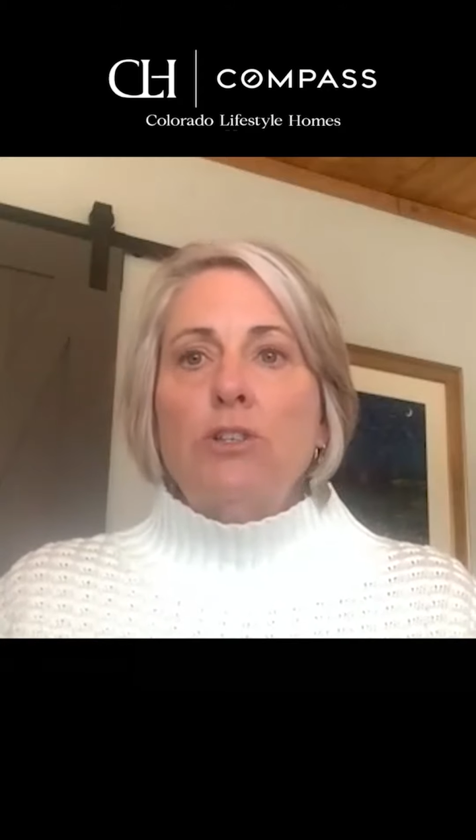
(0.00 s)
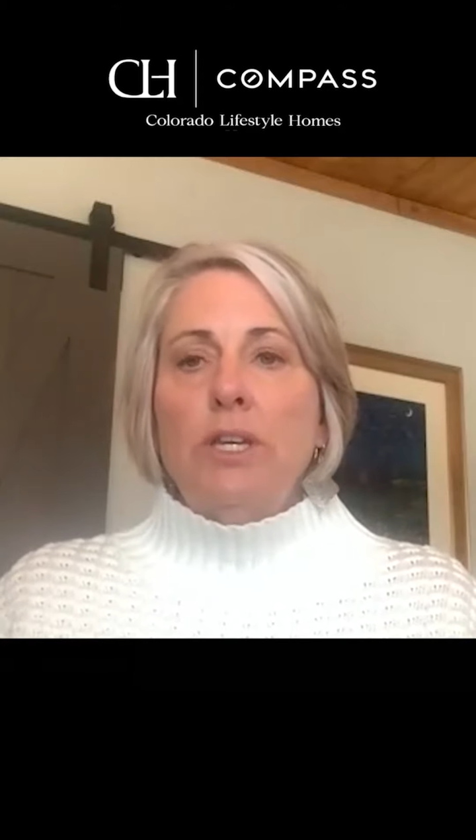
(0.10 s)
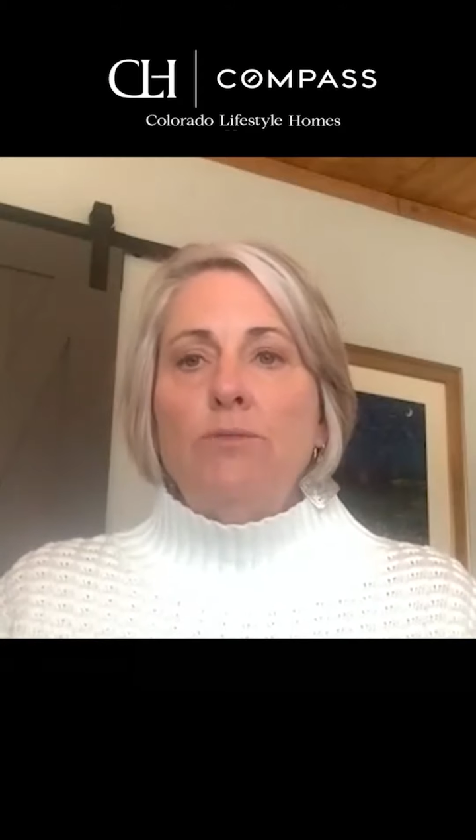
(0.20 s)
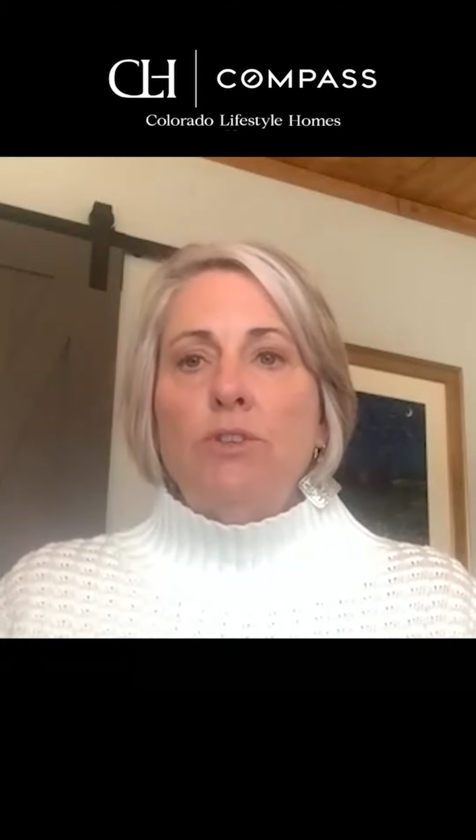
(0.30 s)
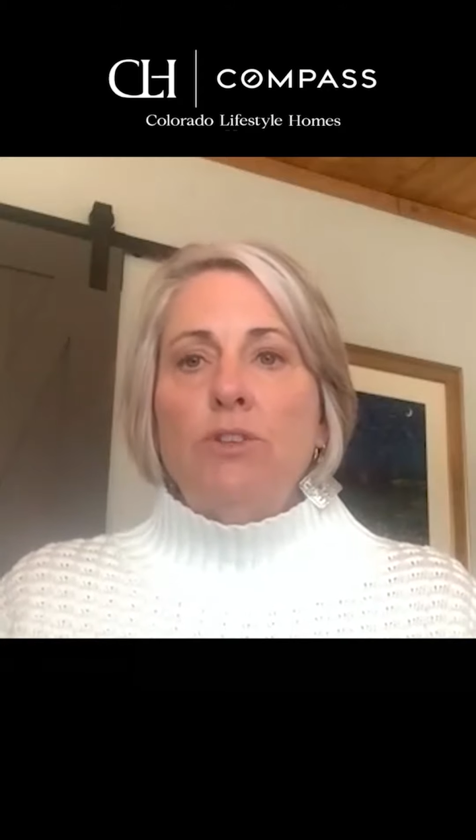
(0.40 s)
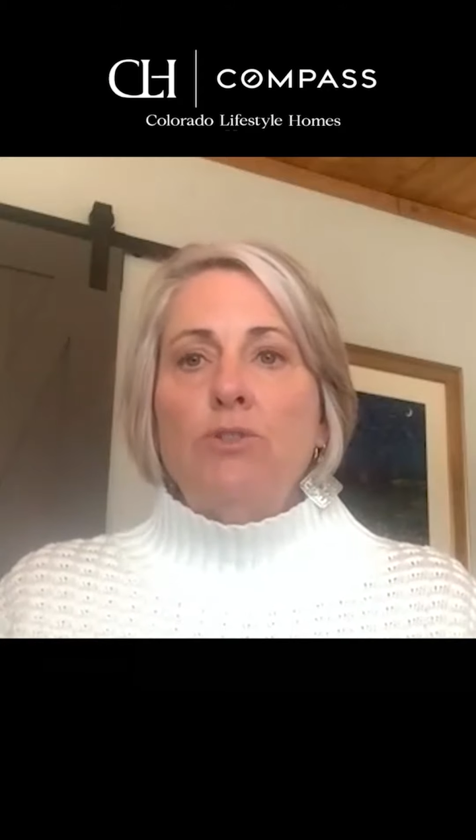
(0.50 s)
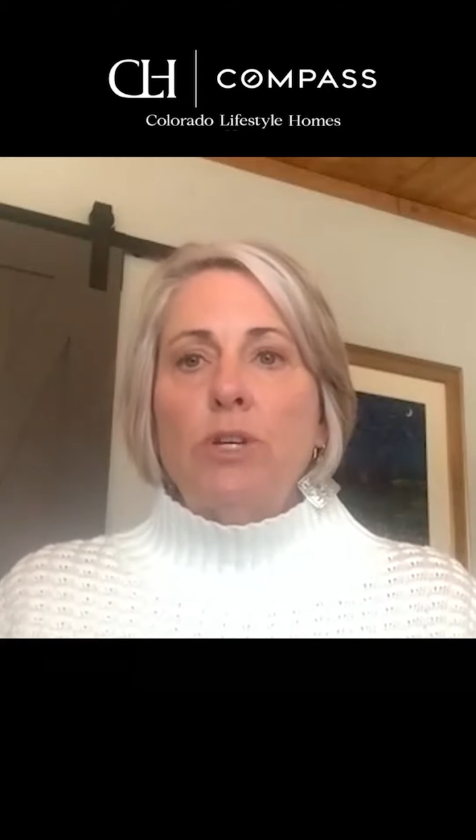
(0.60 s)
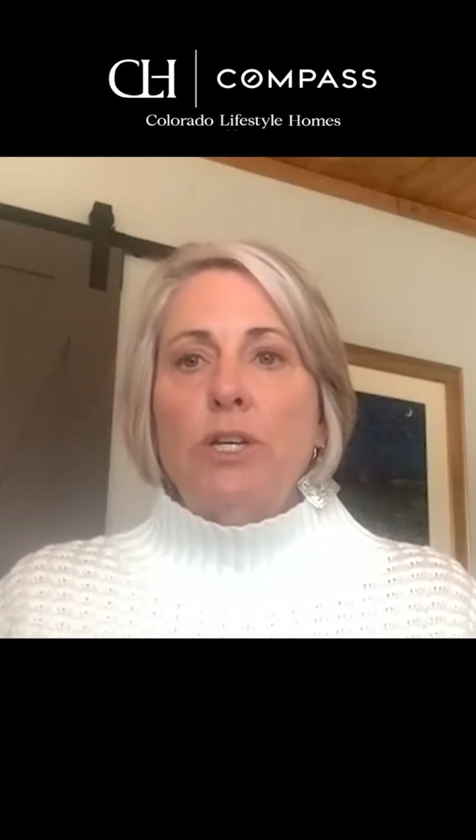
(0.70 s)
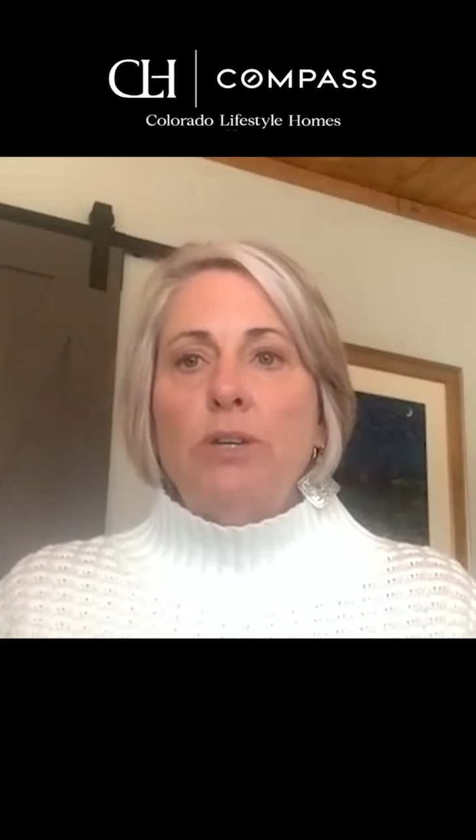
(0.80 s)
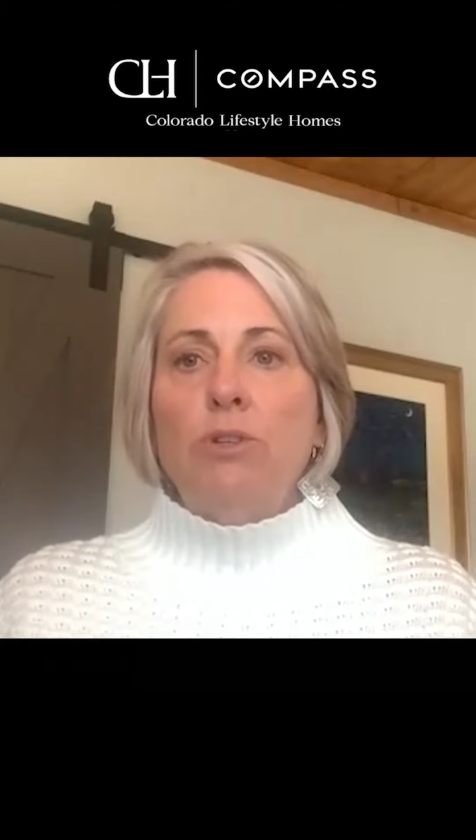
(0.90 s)
the
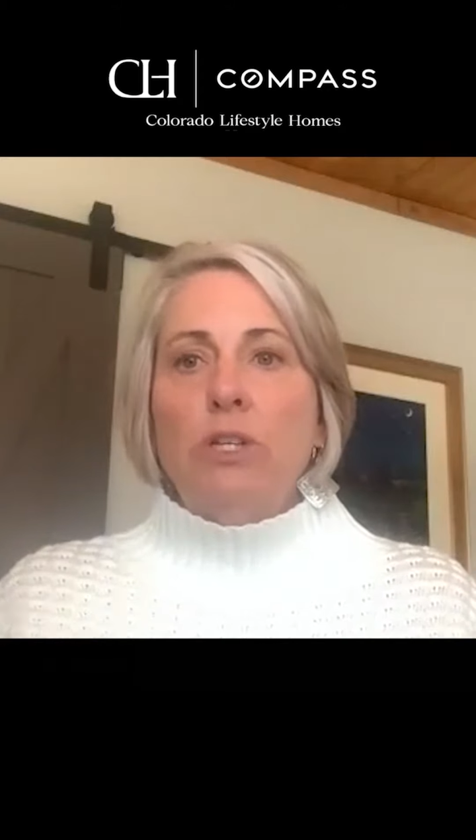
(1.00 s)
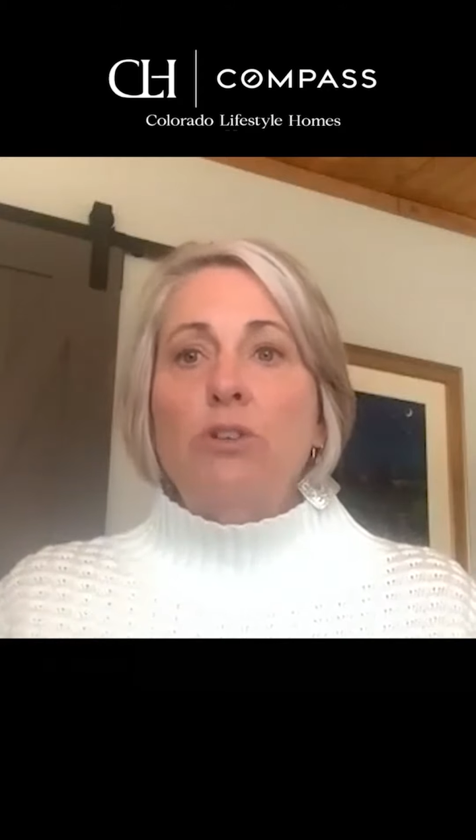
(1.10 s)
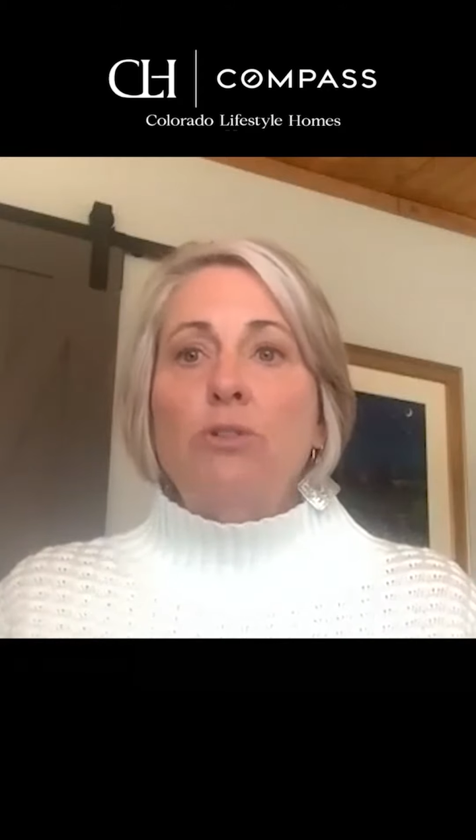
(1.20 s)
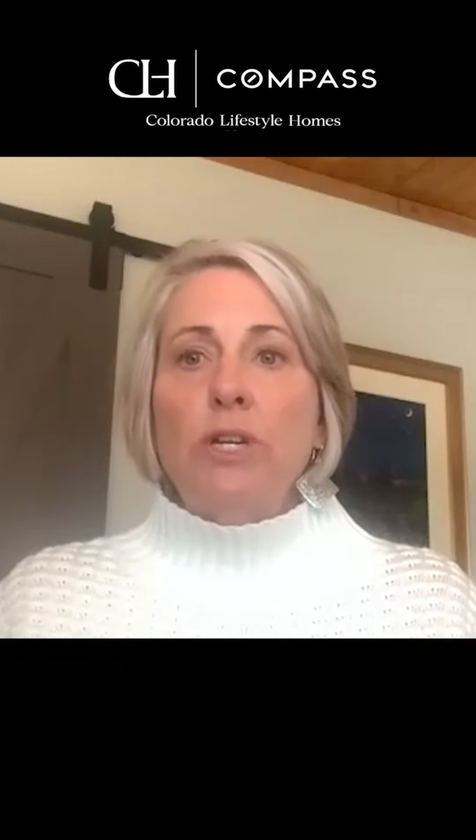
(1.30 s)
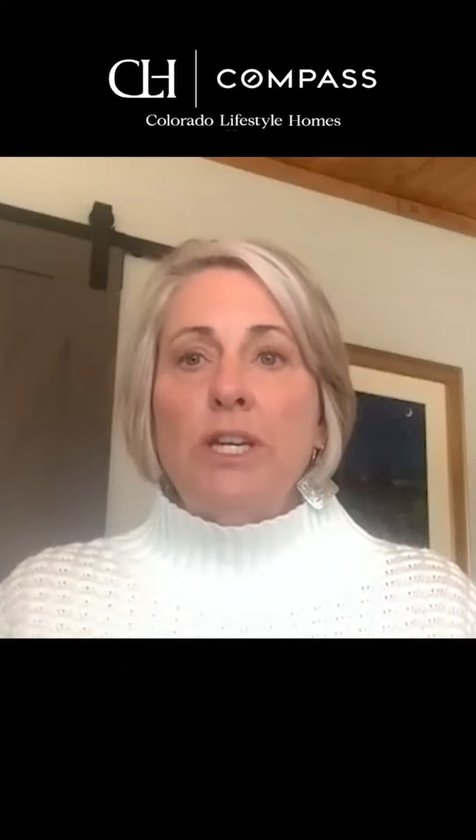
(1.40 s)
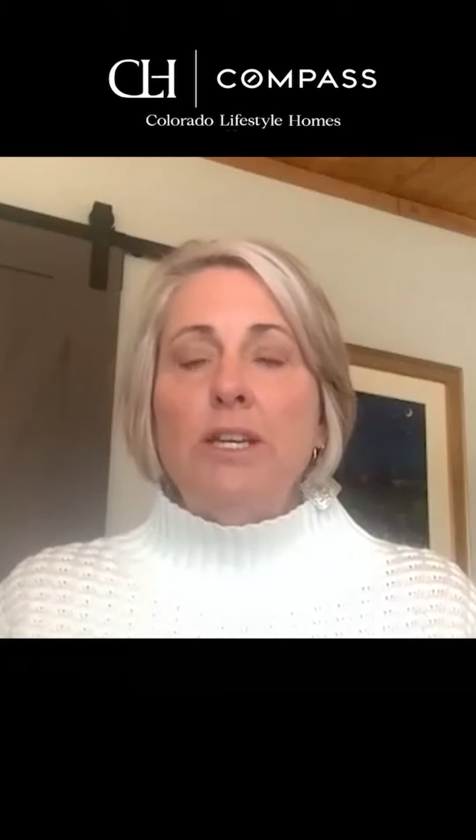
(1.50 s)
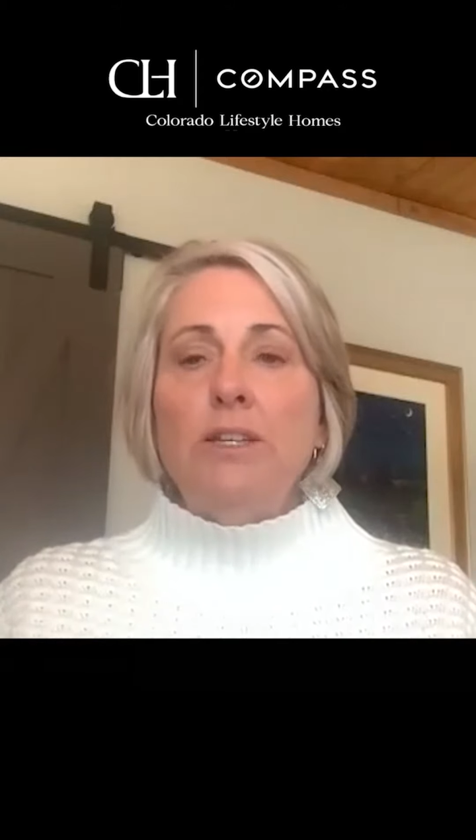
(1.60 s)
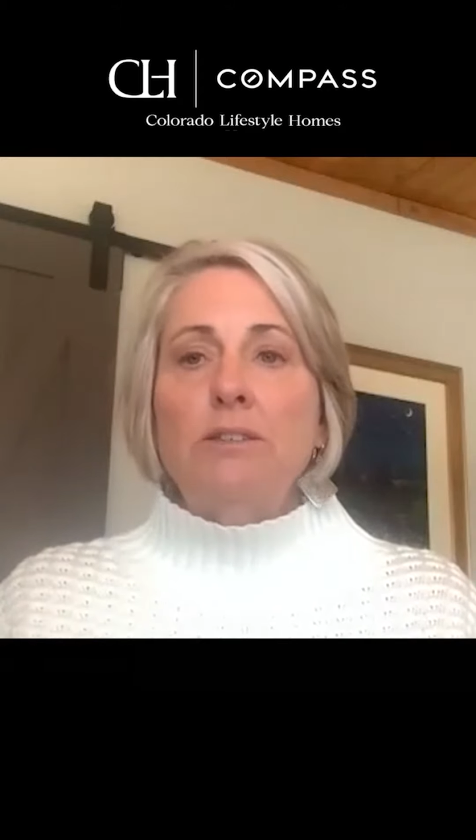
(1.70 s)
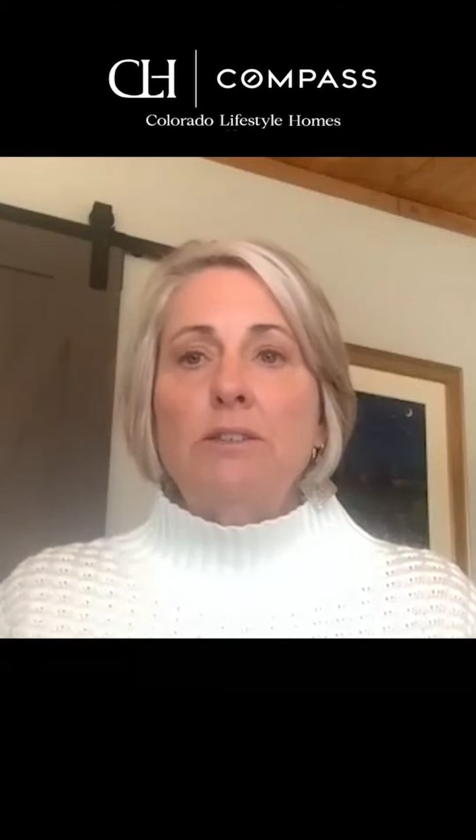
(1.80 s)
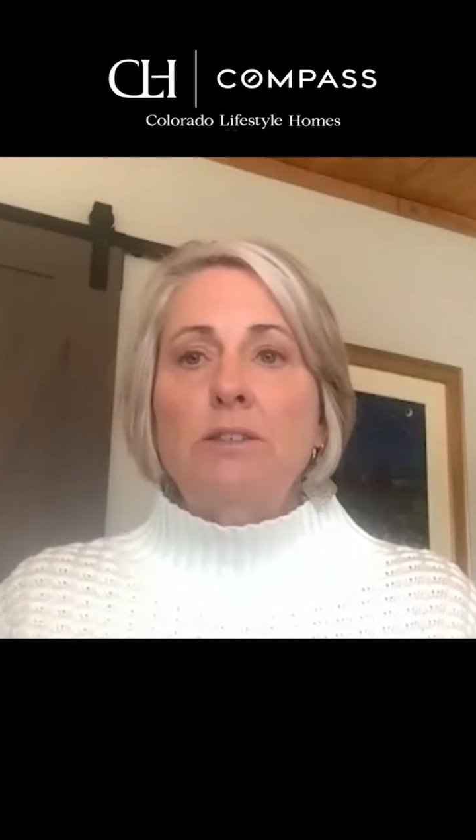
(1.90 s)
inventory will
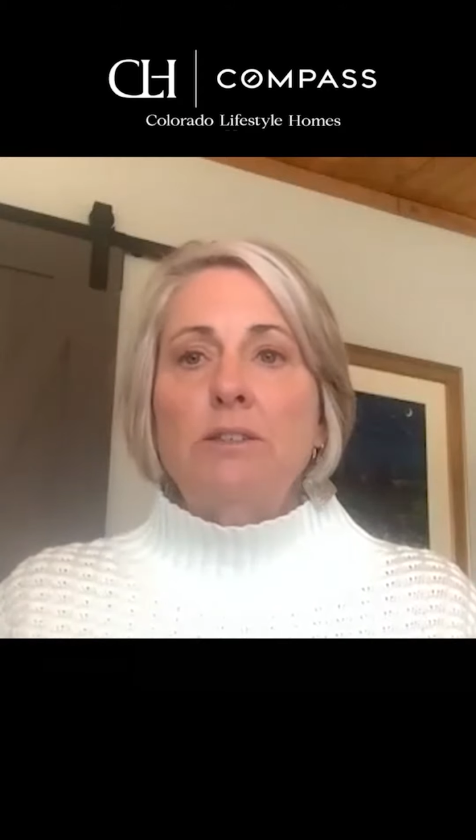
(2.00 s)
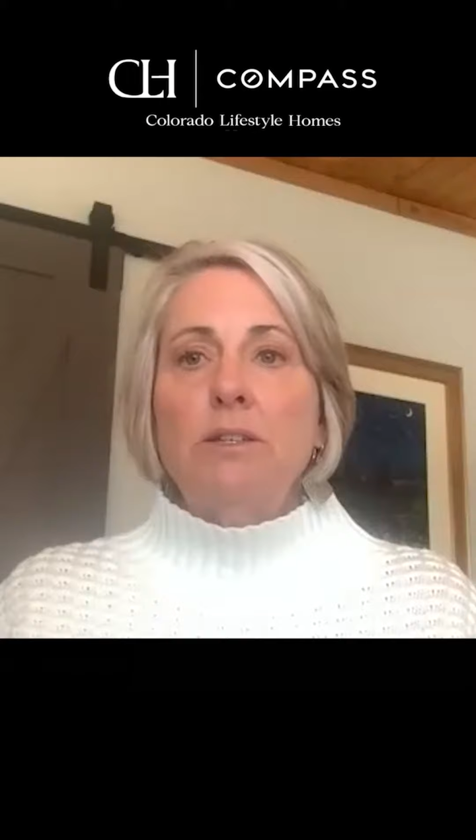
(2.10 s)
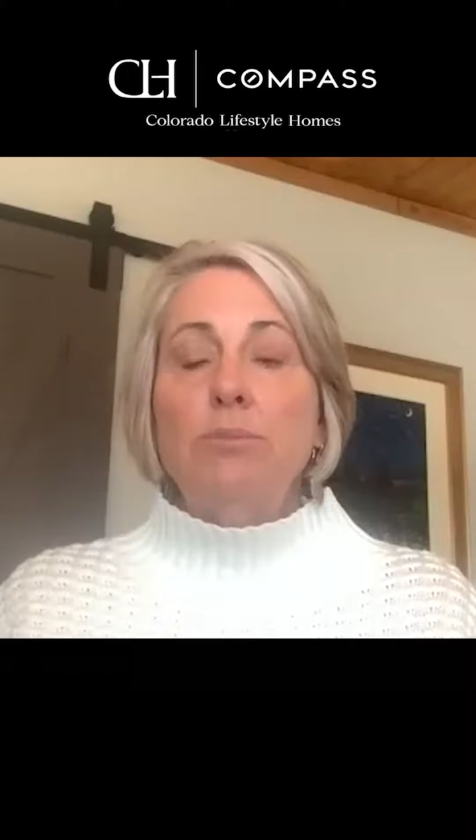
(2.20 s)
increase,